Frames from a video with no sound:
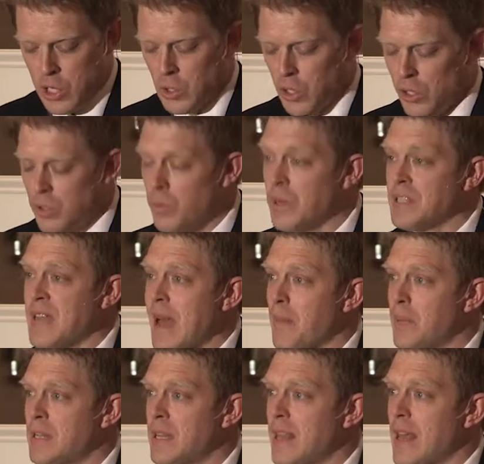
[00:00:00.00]
You learn what has
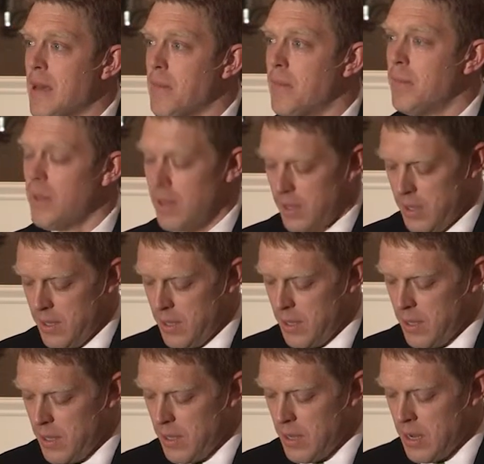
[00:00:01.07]
happened to them,
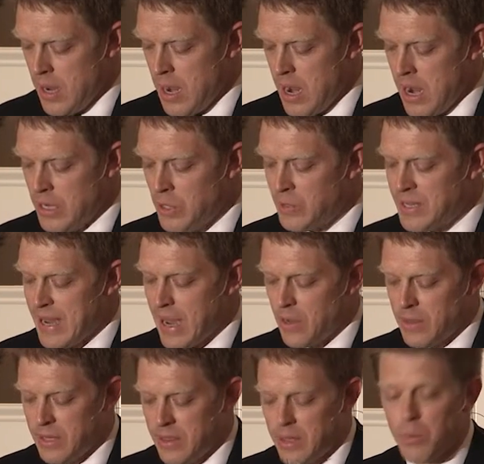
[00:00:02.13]
and you
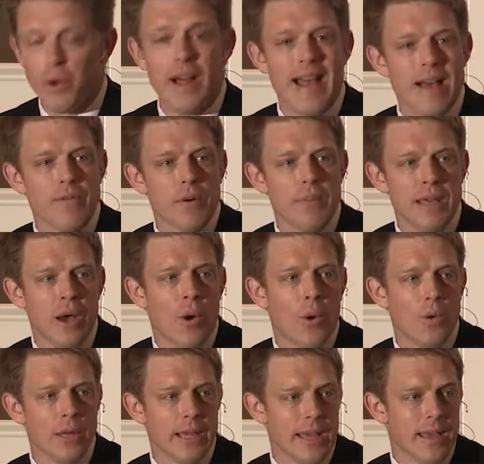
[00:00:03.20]
doubt that there will ever be
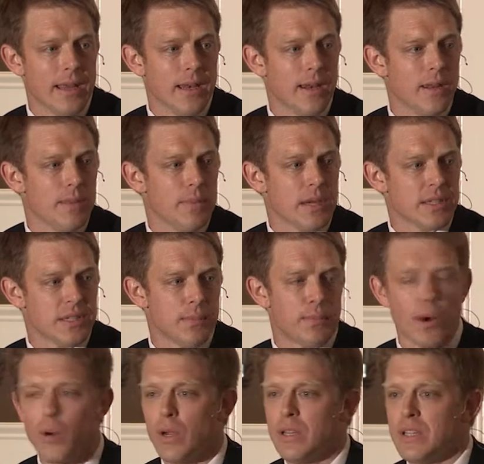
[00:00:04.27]
whole again because of the
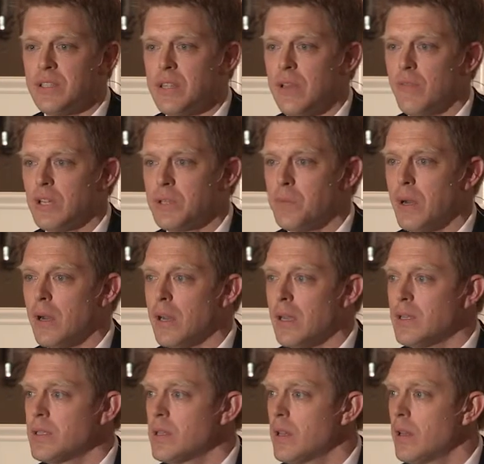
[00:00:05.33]
brokenness they've
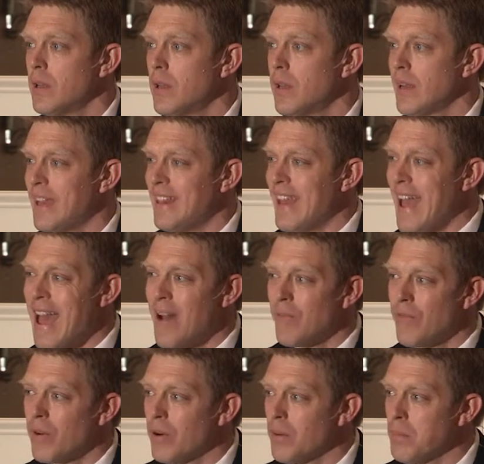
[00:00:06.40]
experienced. Can they
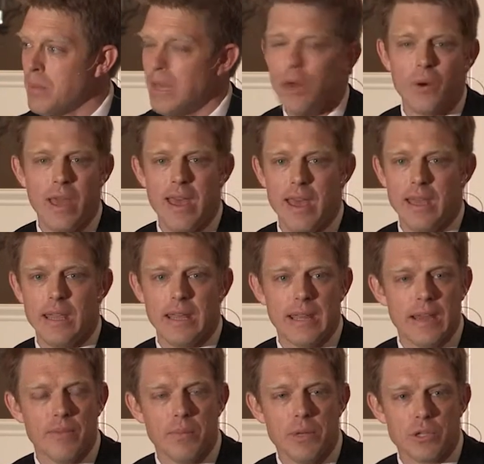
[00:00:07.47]
ever be okay? Can
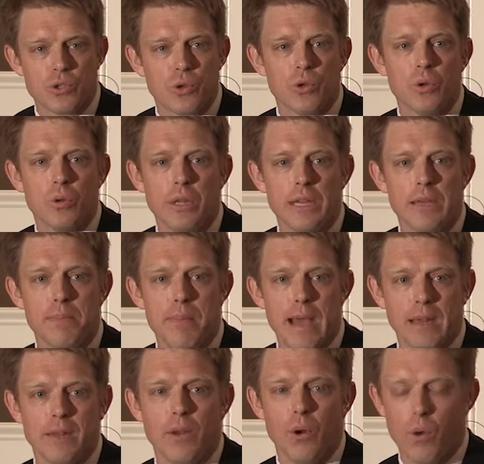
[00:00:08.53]
they ever be truly
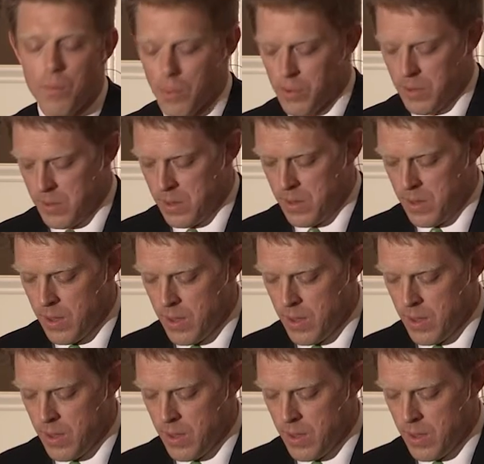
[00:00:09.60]
back to normal?